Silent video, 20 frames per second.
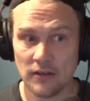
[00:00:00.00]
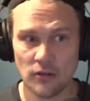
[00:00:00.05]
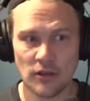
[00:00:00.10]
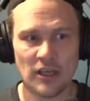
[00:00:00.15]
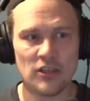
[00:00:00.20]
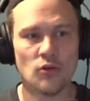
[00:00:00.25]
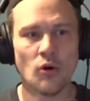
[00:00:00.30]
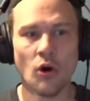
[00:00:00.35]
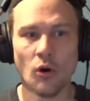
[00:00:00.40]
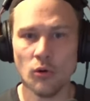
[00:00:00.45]
Okay,
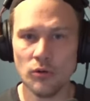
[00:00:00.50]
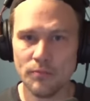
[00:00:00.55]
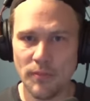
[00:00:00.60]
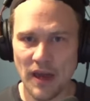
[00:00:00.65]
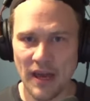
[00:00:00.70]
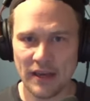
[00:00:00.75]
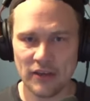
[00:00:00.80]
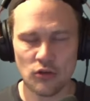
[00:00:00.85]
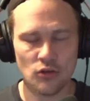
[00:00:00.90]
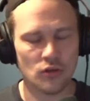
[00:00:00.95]
you hold
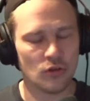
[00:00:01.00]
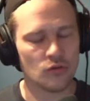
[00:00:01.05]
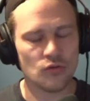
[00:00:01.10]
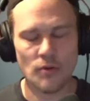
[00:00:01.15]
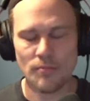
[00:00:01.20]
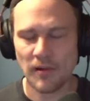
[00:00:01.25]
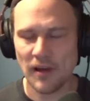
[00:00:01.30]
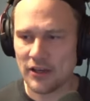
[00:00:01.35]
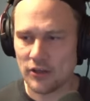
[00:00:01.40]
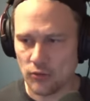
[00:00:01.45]
back, you don't
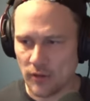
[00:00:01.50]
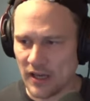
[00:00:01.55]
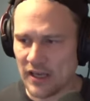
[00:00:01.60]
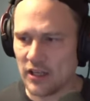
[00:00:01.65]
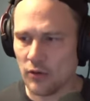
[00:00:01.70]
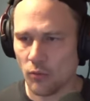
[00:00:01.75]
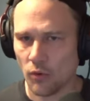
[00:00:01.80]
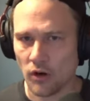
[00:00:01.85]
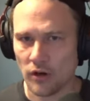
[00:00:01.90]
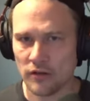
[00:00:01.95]
reply to
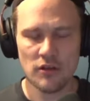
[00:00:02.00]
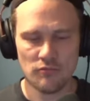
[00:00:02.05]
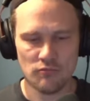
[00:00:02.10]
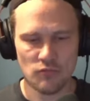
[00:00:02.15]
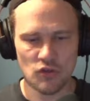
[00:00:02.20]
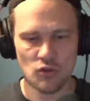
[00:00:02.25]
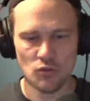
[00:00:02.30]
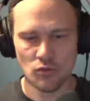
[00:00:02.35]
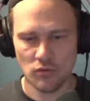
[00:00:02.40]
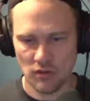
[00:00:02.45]
anyone,
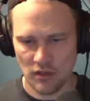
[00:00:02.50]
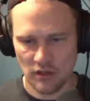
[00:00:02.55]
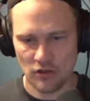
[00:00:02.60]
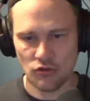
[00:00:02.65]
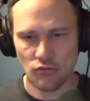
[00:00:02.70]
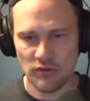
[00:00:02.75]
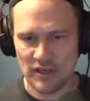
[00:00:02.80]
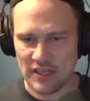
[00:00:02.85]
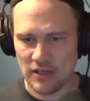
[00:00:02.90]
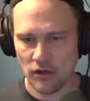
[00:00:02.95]
you
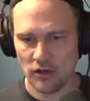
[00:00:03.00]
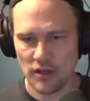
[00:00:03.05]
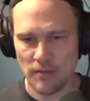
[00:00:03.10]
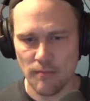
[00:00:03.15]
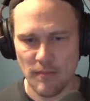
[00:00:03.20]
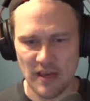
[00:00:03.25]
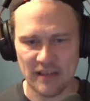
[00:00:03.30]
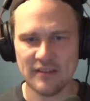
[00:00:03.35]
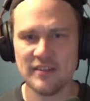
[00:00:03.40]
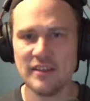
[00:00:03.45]
agree on a
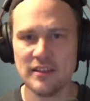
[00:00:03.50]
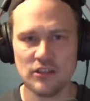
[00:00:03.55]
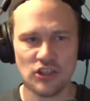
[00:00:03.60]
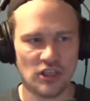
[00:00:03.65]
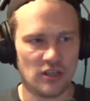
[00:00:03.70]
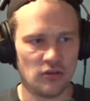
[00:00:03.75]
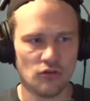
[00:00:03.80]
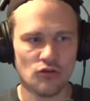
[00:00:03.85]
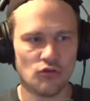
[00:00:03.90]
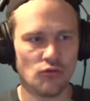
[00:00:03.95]
message
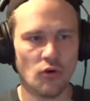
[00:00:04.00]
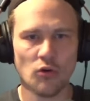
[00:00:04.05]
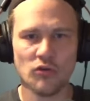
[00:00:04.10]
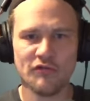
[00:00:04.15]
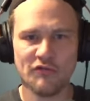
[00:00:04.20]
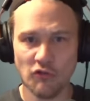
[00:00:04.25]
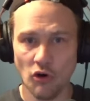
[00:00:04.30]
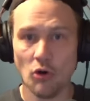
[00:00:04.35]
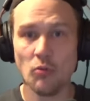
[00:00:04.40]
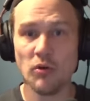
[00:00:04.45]
and on the road
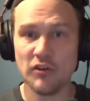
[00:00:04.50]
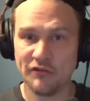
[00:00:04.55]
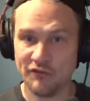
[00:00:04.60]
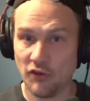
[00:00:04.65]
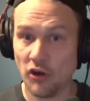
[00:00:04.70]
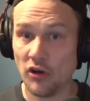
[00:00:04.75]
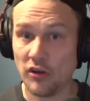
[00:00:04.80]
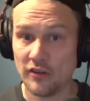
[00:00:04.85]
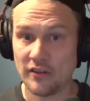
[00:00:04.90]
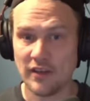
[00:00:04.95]
forward
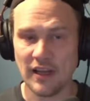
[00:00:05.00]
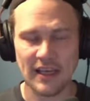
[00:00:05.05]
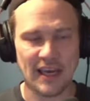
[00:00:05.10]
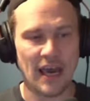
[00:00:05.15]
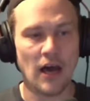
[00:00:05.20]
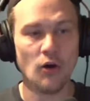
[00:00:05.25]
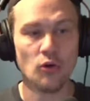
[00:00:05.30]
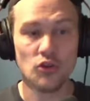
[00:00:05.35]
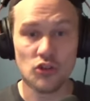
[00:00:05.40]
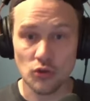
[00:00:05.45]
first. Like,
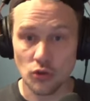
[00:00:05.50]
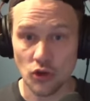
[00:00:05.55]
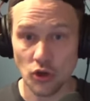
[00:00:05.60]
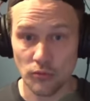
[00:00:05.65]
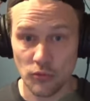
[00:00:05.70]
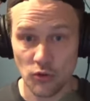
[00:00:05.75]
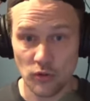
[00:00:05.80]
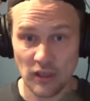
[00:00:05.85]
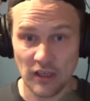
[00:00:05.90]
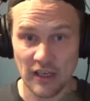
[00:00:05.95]
how do you
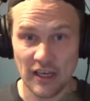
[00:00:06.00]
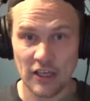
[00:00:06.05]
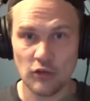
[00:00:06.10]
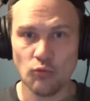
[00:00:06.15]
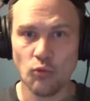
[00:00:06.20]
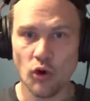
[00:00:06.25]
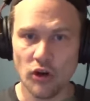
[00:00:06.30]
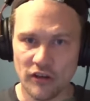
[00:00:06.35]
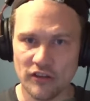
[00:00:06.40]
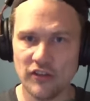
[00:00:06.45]
communicate?
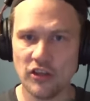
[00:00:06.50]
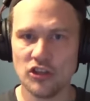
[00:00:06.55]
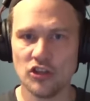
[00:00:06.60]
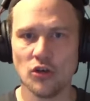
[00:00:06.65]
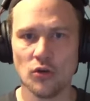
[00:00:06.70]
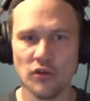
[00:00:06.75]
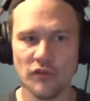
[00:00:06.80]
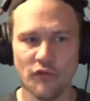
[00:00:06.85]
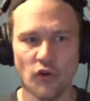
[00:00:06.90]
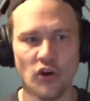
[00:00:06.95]
What is the
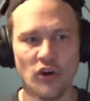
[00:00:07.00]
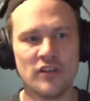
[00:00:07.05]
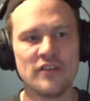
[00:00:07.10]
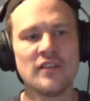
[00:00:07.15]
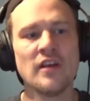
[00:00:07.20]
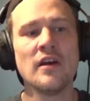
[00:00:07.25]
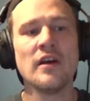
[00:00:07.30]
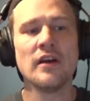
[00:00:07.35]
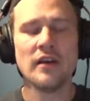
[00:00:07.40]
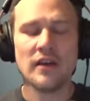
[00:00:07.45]
tone of voice?
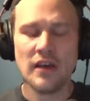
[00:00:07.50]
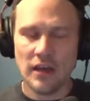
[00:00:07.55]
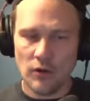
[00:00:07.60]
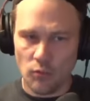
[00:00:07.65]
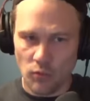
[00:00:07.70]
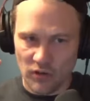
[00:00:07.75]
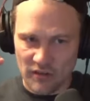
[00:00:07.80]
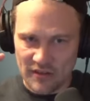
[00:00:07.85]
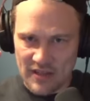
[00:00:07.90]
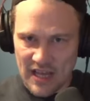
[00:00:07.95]

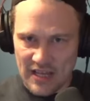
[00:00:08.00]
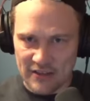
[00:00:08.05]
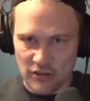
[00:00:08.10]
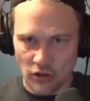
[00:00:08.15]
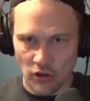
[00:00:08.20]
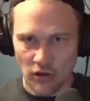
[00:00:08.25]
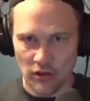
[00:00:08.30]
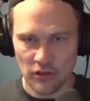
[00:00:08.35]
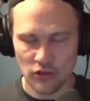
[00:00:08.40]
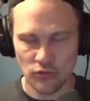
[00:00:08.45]
And once that's
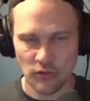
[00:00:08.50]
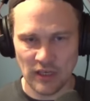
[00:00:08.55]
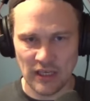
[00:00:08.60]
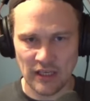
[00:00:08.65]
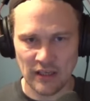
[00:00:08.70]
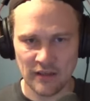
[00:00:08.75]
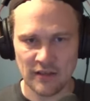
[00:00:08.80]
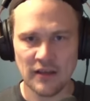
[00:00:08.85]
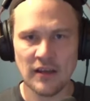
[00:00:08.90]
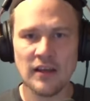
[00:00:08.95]
all
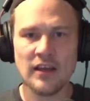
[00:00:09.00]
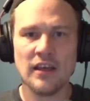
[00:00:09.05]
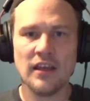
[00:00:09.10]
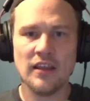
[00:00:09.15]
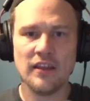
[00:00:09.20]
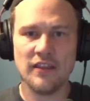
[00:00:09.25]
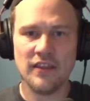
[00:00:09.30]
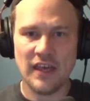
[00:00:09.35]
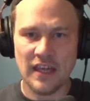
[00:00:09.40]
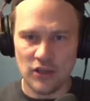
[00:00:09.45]
agreed,
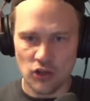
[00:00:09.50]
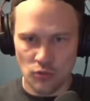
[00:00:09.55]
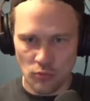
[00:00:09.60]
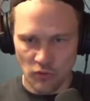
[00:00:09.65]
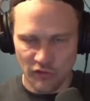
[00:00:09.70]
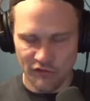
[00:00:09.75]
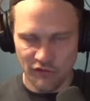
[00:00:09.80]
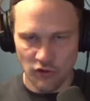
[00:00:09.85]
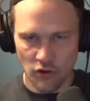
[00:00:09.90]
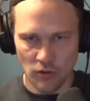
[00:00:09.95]
then you
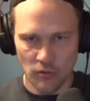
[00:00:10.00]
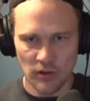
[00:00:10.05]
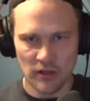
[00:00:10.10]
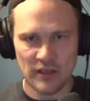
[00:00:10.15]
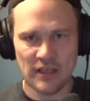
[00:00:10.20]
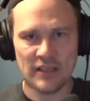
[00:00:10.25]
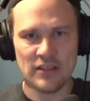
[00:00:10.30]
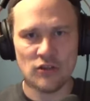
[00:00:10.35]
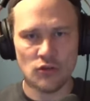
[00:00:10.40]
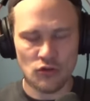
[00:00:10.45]
move forward
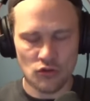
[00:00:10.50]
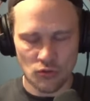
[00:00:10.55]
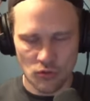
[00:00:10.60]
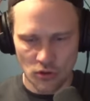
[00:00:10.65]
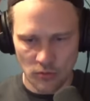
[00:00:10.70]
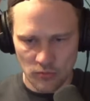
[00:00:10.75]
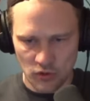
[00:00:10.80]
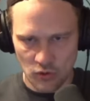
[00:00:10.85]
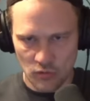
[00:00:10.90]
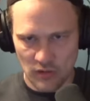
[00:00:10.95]
and you, you
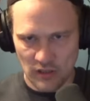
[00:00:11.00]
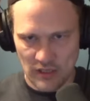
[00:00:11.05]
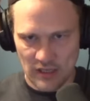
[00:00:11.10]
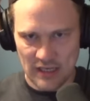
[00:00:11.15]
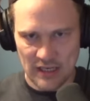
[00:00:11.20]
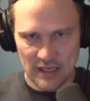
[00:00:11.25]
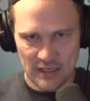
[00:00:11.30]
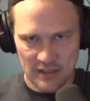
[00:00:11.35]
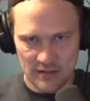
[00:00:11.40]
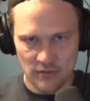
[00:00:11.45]

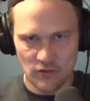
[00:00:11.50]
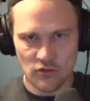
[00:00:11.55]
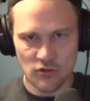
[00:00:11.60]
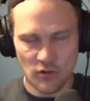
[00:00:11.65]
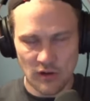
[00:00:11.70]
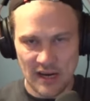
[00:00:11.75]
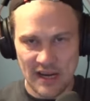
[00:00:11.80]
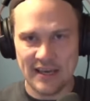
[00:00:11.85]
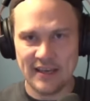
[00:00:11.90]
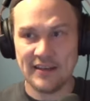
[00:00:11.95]
communicate
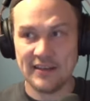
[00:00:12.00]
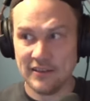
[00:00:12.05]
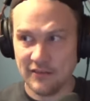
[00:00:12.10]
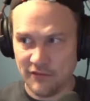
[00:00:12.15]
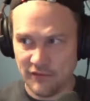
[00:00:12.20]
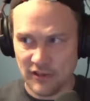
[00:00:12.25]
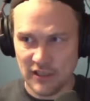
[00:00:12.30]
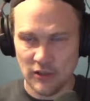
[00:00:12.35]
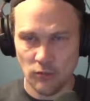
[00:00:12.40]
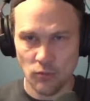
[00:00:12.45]

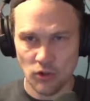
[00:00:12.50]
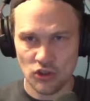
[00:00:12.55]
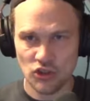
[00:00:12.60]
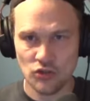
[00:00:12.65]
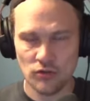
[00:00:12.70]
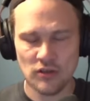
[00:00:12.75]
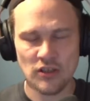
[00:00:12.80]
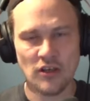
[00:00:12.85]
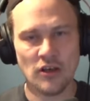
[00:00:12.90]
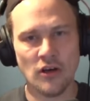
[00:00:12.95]
collectively what
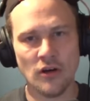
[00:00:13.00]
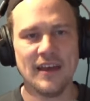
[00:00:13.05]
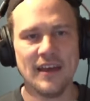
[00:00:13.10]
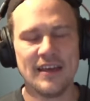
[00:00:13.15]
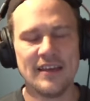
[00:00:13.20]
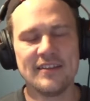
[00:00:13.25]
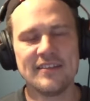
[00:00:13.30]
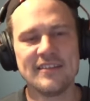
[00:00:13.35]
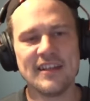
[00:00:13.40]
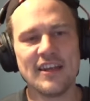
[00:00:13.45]
you, you know,
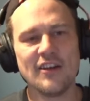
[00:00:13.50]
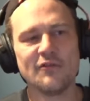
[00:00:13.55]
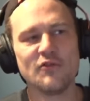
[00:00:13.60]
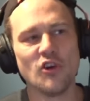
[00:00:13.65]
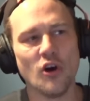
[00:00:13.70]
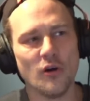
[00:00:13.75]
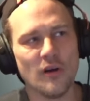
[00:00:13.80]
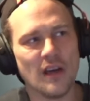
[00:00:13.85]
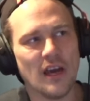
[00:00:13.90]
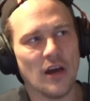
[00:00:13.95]
instead of
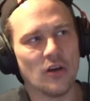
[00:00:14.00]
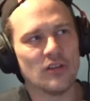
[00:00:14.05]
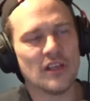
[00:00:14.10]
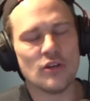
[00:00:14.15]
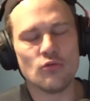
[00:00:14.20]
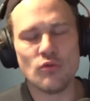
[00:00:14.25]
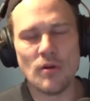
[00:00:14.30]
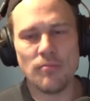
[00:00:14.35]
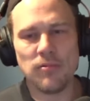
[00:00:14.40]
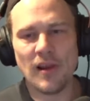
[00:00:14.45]
going out
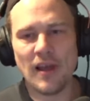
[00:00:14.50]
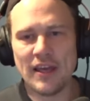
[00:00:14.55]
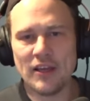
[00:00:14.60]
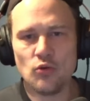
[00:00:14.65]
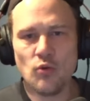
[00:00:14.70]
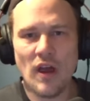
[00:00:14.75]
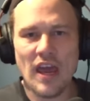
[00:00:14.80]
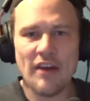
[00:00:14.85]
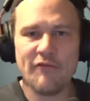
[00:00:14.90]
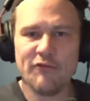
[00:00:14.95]
and replying
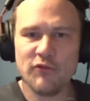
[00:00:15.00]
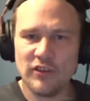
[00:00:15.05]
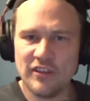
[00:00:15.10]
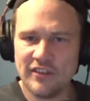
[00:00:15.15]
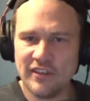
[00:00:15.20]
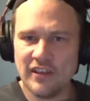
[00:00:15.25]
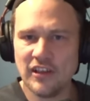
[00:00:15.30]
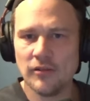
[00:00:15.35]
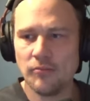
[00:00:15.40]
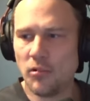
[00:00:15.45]
to every
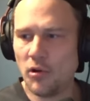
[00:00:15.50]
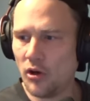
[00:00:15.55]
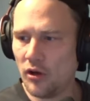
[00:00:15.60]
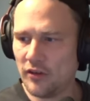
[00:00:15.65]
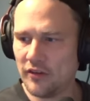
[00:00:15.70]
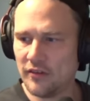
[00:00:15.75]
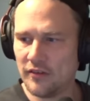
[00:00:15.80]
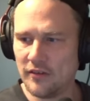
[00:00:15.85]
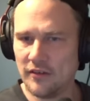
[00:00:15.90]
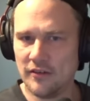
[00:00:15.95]
single
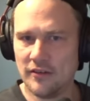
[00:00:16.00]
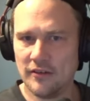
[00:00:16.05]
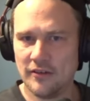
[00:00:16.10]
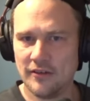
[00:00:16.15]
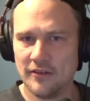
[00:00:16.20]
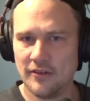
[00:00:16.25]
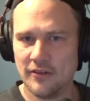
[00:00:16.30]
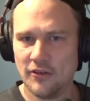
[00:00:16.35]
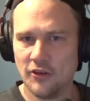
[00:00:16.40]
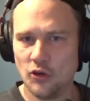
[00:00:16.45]
person
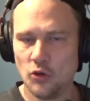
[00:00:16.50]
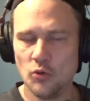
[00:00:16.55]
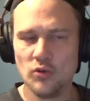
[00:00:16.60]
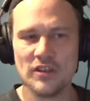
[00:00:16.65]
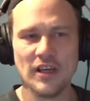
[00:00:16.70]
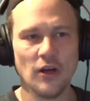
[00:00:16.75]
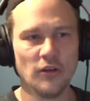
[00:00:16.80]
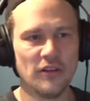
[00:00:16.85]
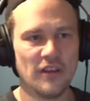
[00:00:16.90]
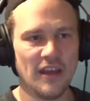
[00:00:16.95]
who's
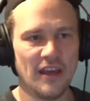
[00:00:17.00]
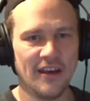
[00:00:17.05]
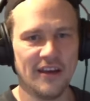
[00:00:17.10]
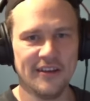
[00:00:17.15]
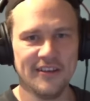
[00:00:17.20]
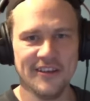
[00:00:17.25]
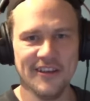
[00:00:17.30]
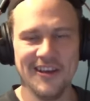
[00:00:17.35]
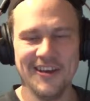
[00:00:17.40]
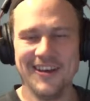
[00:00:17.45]
out there,
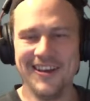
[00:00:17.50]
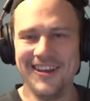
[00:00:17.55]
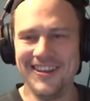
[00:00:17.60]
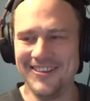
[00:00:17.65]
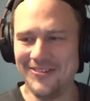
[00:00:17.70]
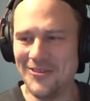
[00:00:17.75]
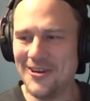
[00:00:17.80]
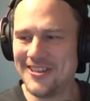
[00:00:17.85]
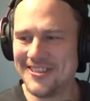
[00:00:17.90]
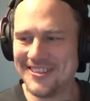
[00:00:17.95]

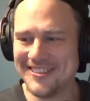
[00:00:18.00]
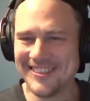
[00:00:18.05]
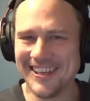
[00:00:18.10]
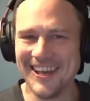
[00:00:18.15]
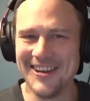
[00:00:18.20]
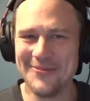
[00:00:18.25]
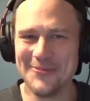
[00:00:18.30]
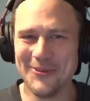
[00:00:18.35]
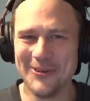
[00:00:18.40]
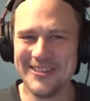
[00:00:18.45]
which is
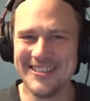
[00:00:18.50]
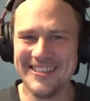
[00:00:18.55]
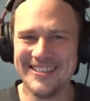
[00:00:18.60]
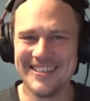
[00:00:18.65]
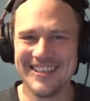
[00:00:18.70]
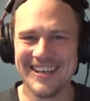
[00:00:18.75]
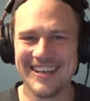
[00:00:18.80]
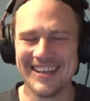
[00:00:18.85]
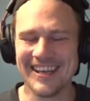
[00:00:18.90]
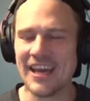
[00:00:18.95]
kind of what he
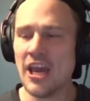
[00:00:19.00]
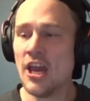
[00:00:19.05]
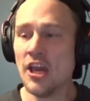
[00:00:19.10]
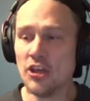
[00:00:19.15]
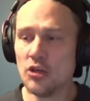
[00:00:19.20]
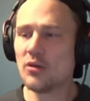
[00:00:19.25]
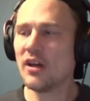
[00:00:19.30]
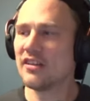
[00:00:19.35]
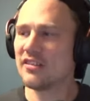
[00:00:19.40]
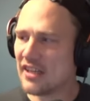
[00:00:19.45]
did. And like,
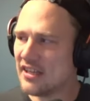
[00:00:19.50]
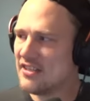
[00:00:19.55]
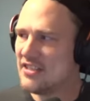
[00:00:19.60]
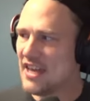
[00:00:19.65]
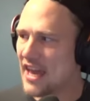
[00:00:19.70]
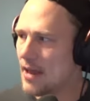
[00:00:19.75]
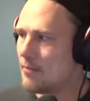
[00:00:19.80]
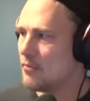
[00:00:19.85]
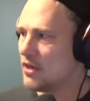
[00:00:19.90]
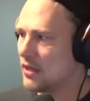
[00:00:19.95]
you guys can
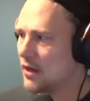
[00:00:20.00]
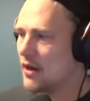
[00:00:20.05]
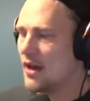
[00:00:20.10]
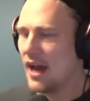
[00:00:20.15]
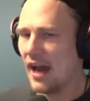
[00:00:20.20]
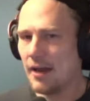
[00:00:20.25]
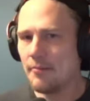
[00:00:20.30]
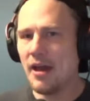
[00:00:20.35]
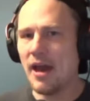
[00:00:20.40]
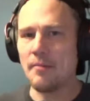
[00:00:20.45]
D M me.
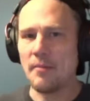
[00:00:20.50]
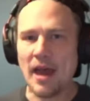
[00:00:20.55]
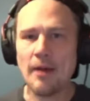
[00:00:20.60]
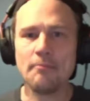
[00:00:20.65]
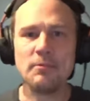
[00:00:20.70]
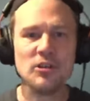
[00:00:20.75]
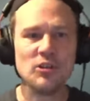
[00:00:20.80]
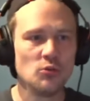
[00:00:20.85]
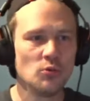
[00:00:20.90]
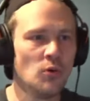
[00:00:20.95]
I'm, I'm
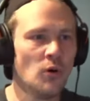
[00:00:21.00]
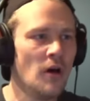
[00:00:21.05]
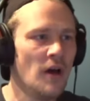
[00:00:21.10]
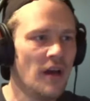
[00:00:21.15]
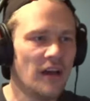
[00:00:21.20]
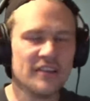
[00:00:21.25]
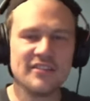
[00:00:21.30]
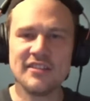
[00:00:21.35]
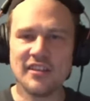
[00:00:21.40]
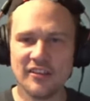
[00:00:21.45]
happy to
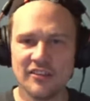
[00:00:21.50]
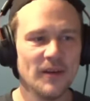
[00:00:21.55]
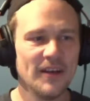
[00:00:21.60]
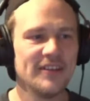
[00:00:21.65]
assist.